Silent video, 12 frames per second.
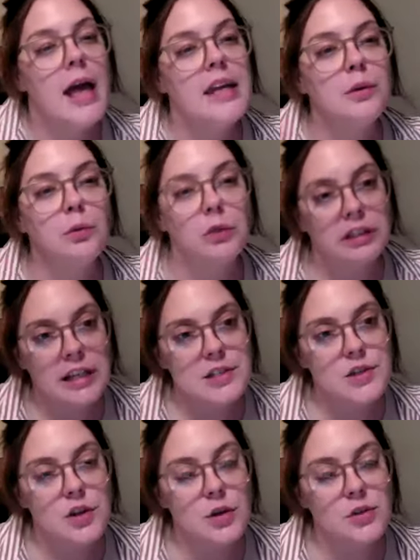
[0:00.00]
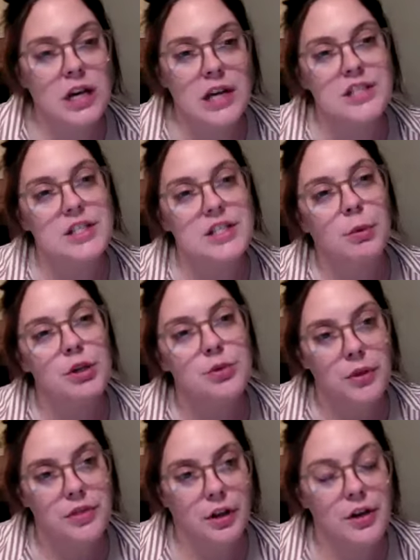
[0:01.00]
And it will list those customers
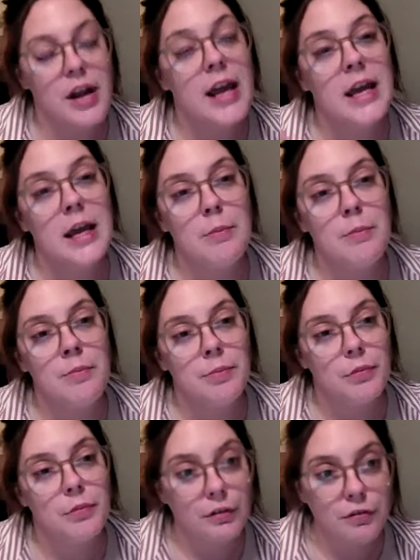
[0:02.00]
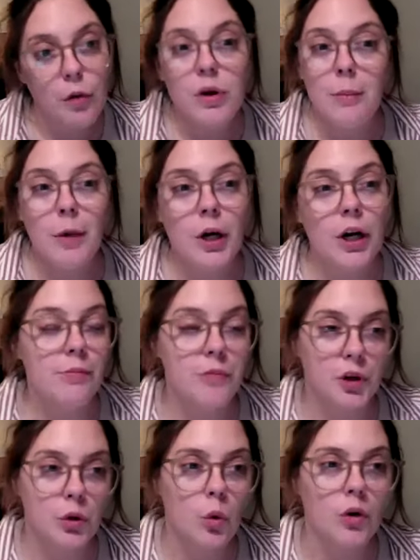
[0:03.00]
with their name, their phone number,
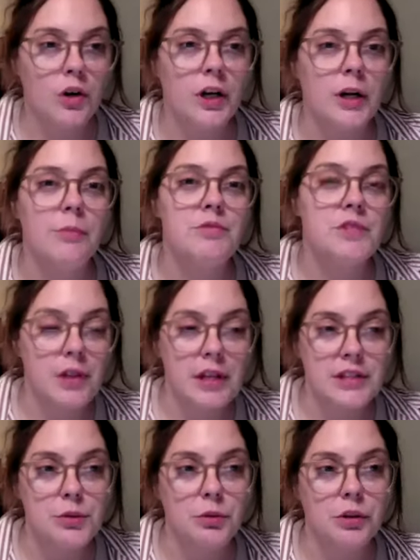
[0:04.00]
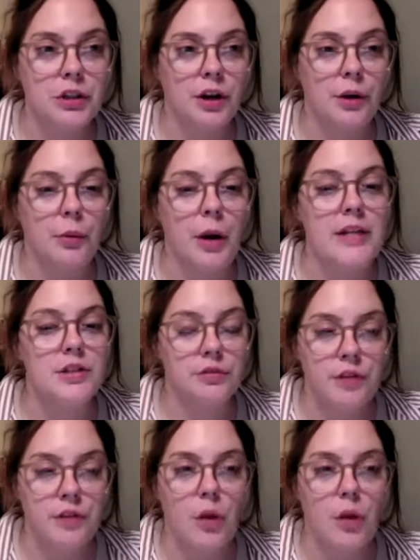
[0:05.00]
their order. And so that's a really great way to